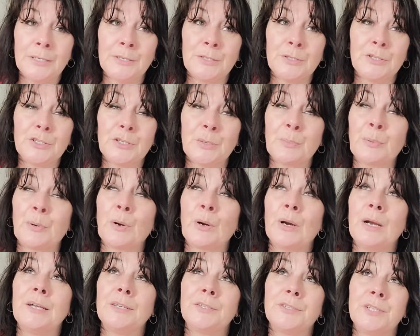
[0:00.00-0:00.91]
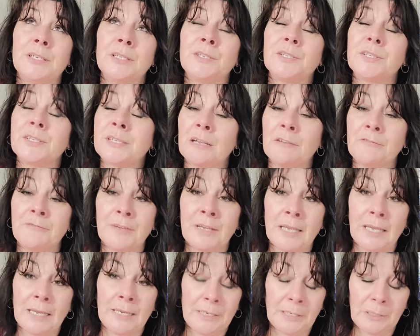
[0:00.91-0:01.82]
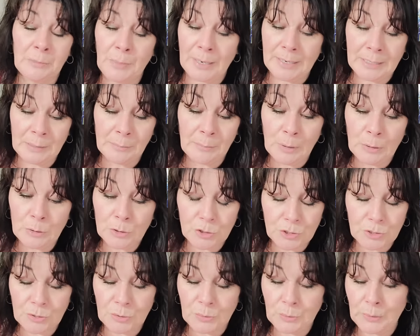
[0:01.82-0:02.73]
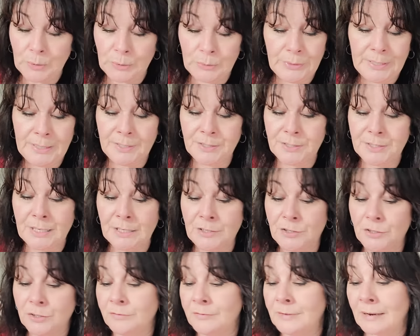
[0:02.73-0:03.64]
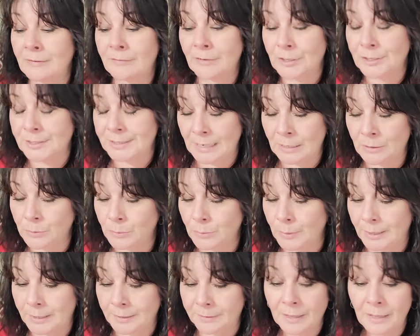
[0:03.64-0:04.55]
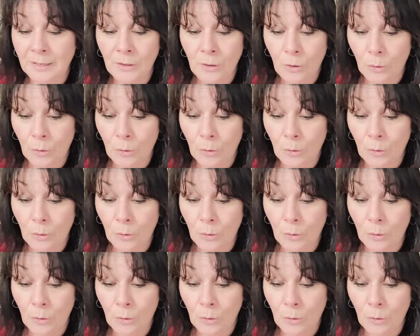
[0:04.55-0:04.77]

and suppressed and suffocated by emotional woundings that you've never dealt with